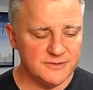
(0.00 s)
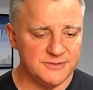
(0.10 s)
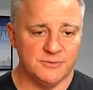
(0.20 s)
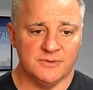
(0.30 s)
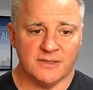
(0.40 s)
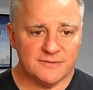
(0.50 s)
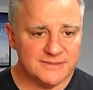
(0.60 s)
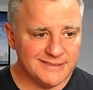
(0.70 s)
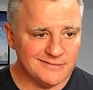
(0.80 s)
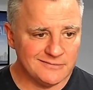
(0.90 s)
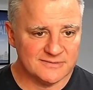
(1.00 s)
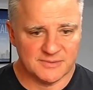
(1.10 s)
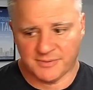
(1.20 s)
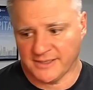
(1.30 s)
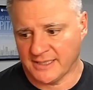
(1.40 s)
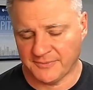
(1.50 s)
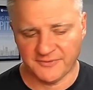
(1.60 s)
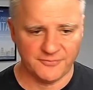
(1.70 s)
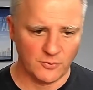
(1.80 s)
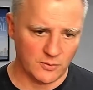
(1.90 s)
Do another deal to bring it up to
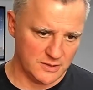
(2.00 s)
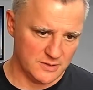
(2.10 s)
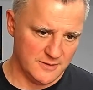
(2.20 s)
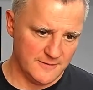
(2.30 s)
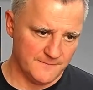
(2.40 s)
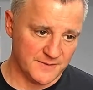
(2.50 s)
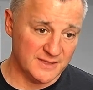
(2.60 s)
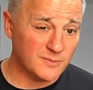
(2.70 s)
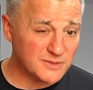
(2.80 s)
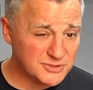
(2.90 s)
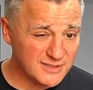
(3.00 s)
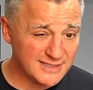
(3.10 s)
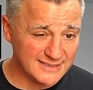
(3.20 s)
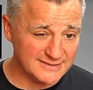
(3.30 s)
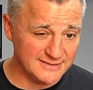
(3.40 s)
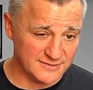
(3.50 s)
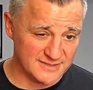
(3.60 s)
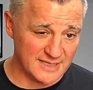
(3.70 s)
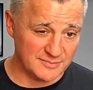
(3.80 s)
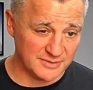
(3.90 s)
4. And then once you got that deal
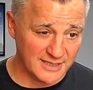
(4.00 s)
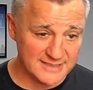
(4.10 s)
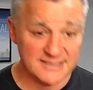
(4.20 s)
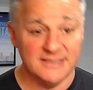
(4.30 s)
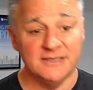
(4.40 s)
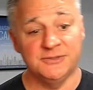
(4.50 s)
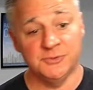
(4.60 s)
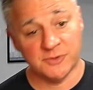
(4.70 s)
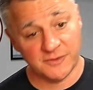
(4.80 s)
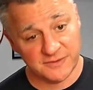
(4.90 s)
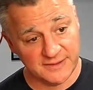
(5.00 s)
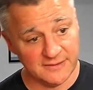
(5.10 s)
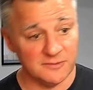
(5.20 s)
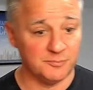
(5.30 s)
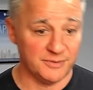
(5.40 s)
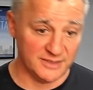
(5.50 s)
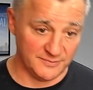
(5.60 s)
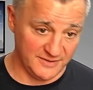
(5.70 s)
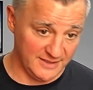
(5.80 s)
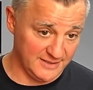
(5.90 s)
stabilized, do another deal and bring it
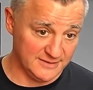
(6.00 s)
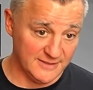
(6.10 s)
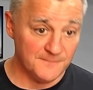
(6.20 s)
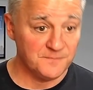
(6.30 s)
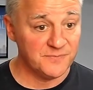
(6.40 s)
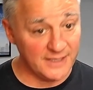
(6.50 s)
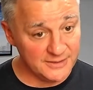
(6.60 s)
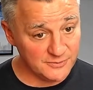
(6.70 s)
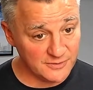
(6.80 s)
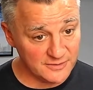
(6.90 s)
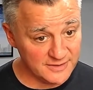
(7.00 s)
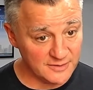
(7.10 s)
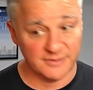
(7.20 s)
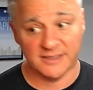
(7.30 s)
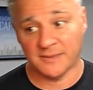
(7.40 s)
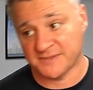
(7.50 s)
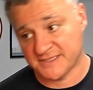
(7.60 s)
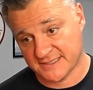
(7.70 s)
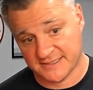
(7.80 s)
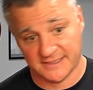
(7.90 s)
up to 8. Then do another deal, bring it up to
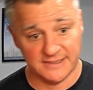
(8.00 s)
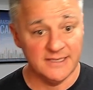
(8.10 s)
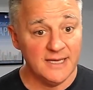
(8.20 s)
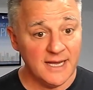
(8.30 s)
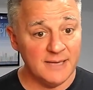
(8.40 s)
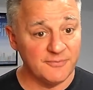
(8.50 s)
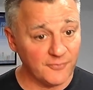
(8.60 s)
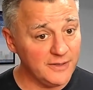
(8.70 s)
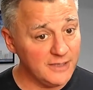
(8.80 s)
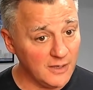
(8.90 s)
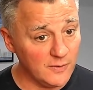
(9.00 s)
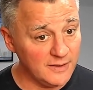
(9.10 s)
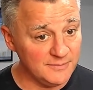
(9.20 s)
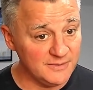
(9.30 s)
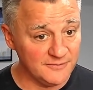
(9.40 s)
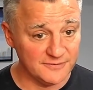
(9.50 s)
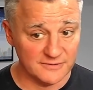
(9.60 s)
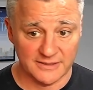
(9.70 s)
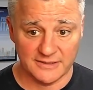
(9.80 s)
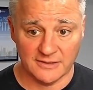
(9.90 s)
16. And before you know it, I mean, if
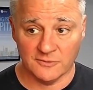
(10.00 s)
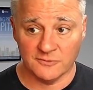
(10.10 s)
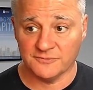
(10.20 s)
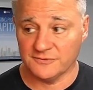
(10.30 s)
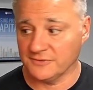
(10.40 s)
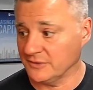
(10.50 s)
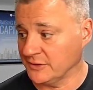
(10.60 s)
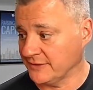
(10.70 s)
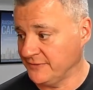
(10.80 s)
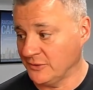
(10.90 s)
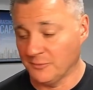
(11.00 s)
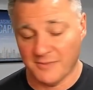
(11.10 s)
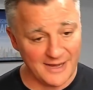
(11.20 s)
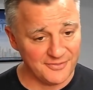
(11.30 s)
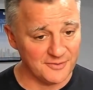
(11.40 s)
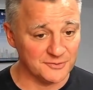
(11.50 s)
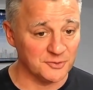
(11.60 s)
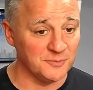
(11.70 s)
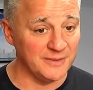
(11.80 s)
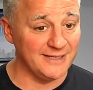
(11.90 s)
you if you know math a
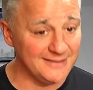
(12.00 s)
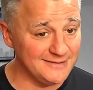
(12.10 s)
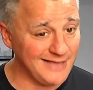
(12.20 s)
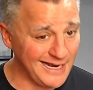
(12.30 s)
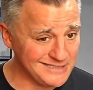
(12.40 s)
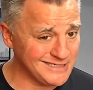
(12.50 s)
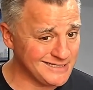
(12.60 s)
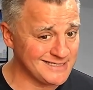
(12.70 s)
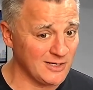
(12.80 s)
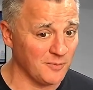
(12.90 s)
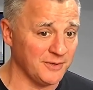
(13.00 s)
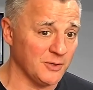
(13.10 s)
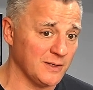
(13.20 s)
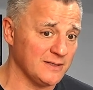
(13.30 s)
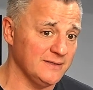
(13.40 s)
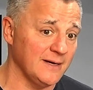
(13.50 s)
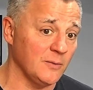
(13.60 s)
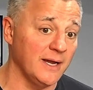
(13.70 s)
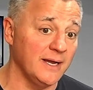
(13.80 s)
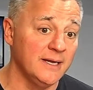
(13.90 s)
little bit, you actually can scale pretty quickly that
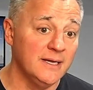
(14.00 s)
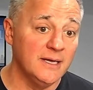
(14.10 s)
way.